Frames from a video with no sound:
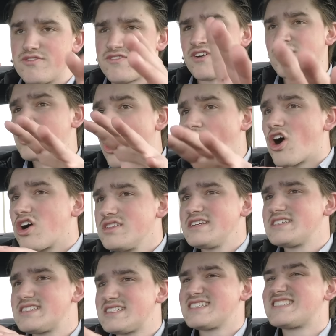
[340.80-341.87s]
For a car
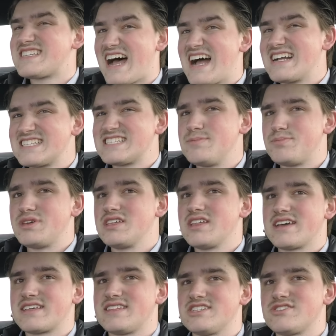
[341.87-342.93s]
that's designed to be
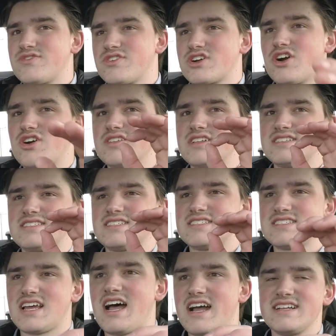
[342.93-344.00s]
like this, for a car that's
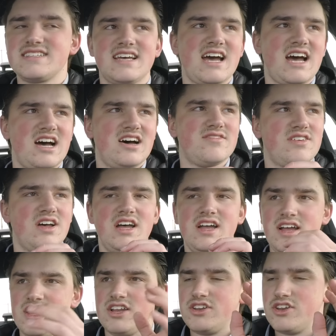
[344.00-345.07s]
designed to have
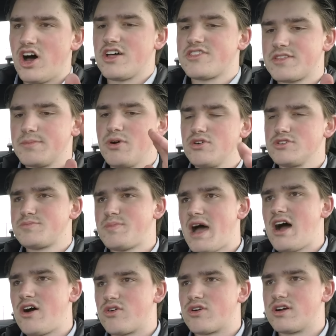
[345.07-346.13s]
not the most
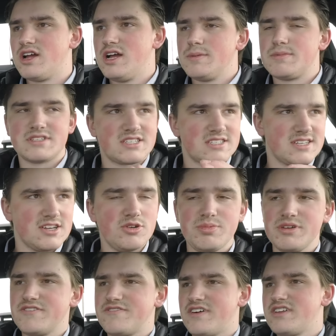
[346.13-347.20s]
power, but still
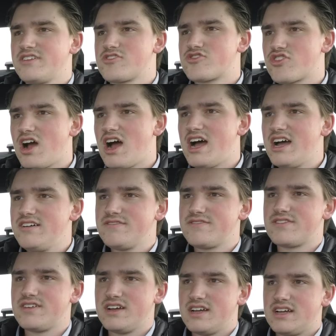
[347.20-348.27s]
be fun to drive,
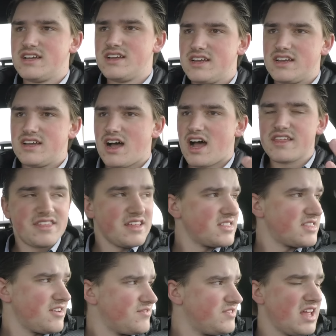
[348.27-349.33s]
I think
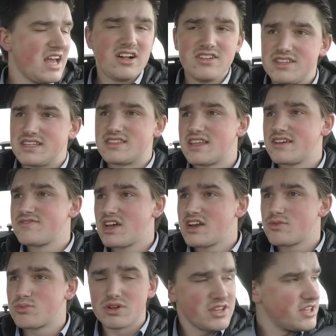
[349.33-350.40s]
they've nailed it. They've done a
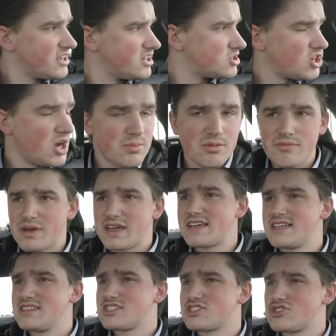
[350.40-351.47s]
really good job of
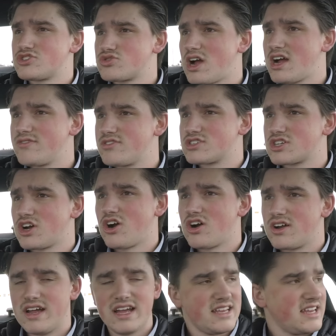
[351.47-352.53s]
making this a driver's car.
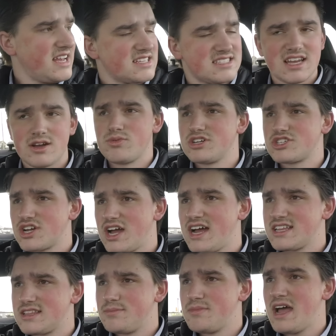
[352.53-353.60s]
And yes, I wish I
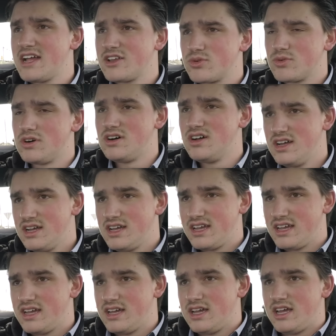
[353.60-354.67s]
had the manual,
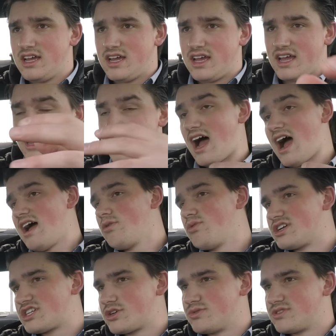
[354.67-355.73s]
and I
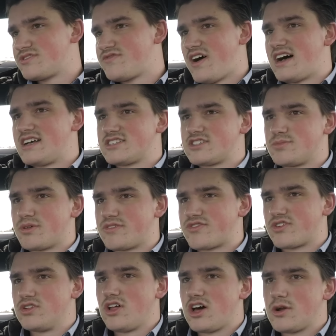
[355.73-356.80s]
wish it was faster, but for
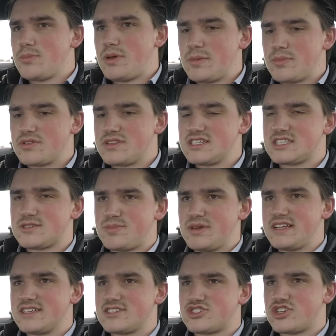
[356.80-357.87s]
a lot of people, this
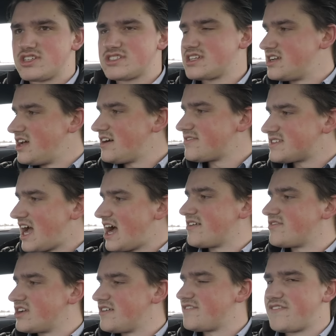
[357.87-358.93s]
speed is just enough to have
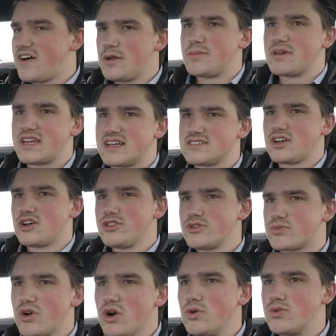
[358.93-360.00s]
enough fun, because on the
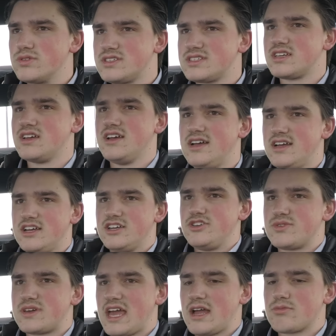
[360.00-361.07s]
roads, you
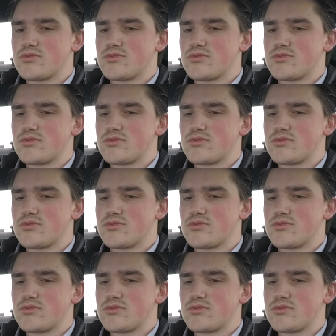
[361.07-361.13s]
can't